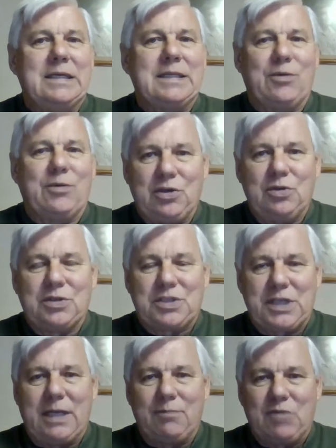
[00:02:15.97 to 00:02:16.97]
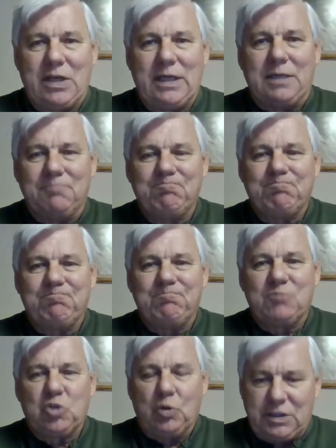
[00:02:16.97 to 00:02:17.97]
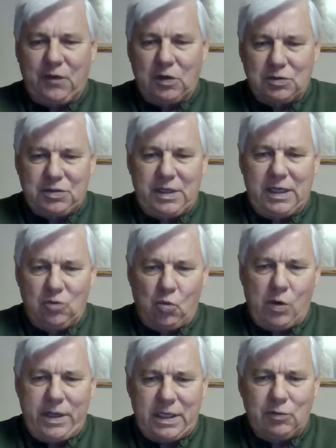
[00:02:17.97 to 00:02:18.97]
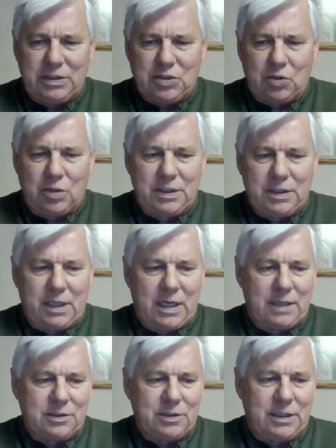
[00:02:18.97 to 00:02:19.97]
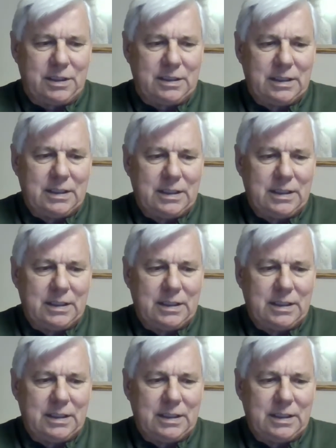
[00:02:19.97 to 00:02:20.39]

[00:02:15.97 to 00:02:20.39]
that we do the same thing. So each first day of the week, we join together and